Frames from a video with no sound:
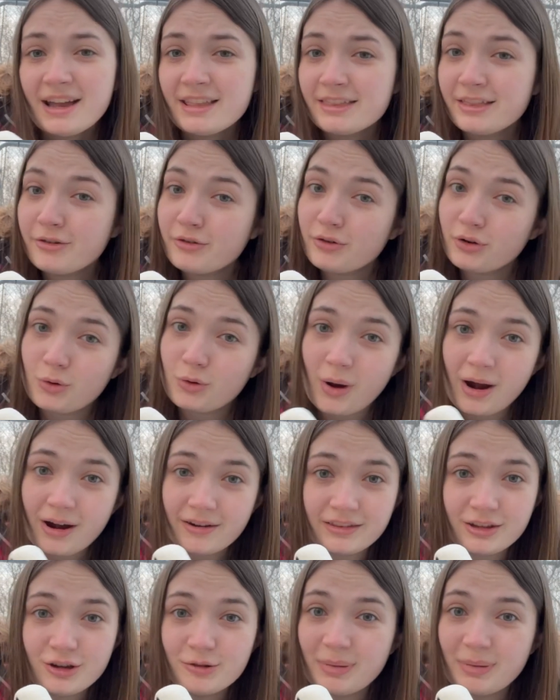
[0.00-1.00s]
They don't require
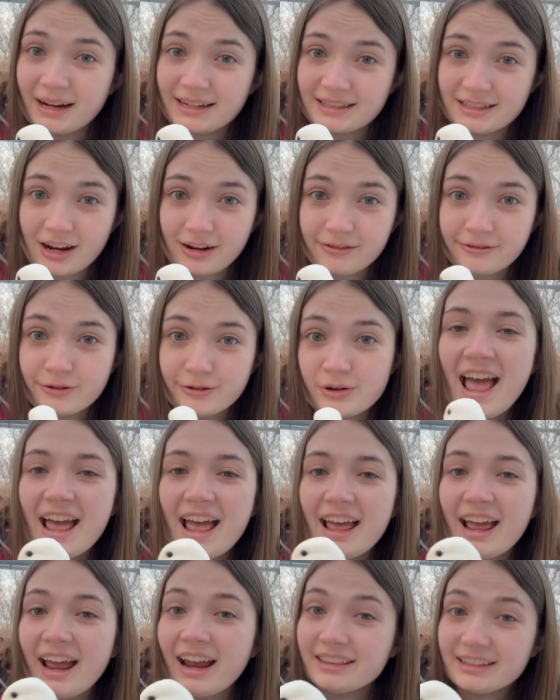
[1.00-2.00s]
that you buy duck food,
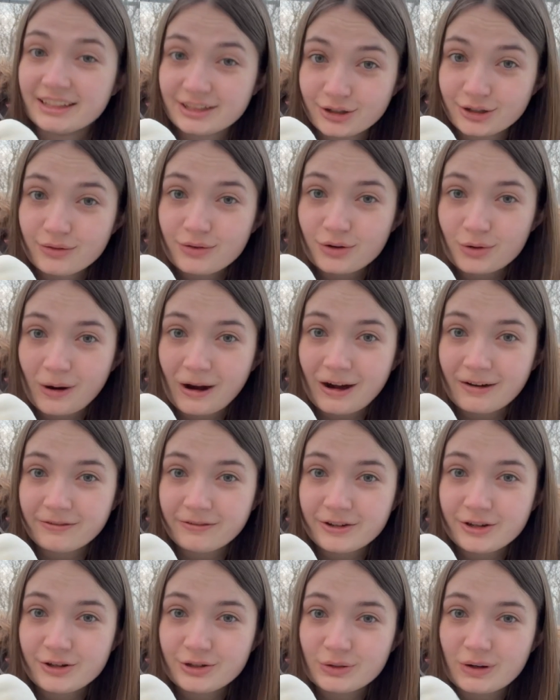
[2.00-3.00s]
and they don't require
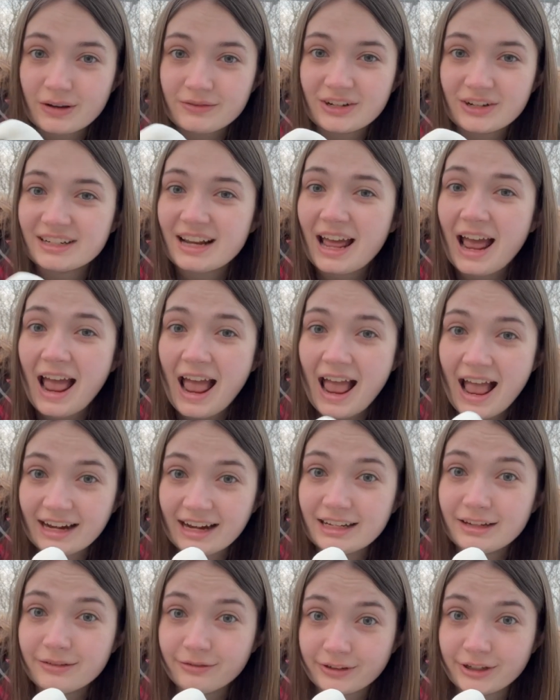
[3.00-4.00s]
for you to have done
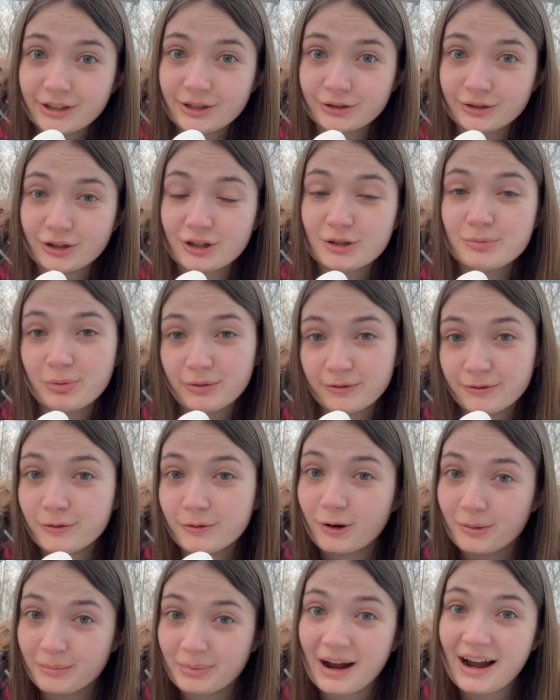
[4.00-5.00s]
any research
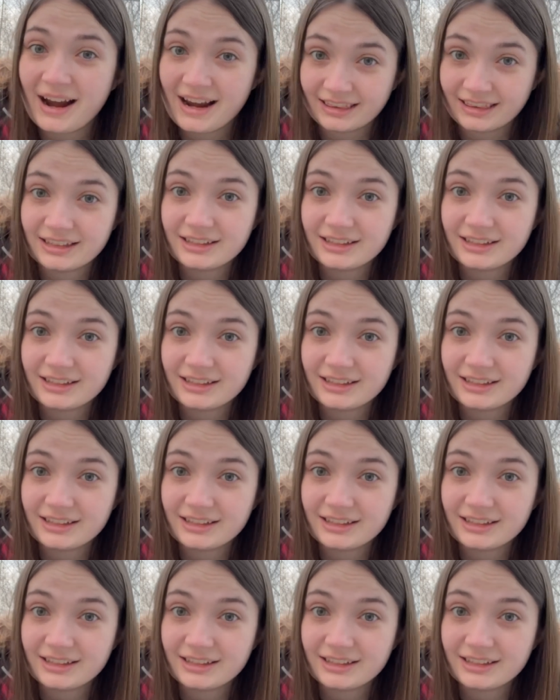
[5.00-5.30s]
before buying the